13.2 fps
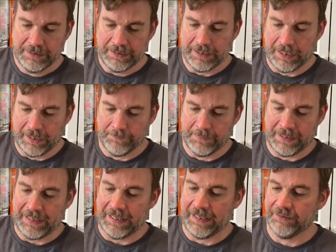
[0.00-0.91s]

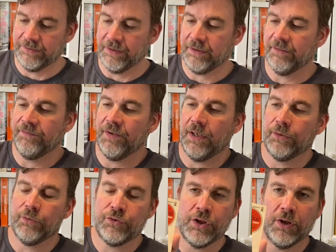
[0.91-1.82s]
and The
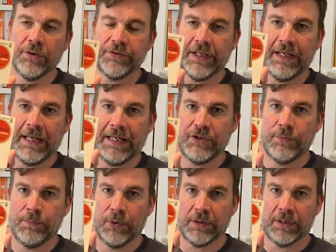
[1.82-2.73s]
Final Shot, Edge
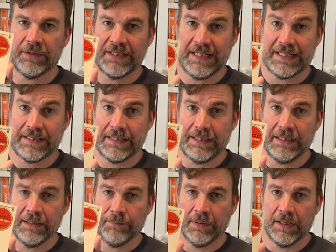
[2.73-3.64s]
Book
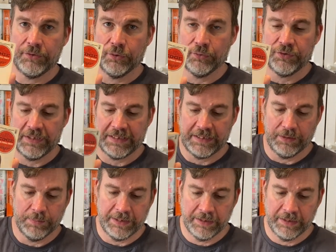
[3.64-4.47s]
16 by George G. Gilman.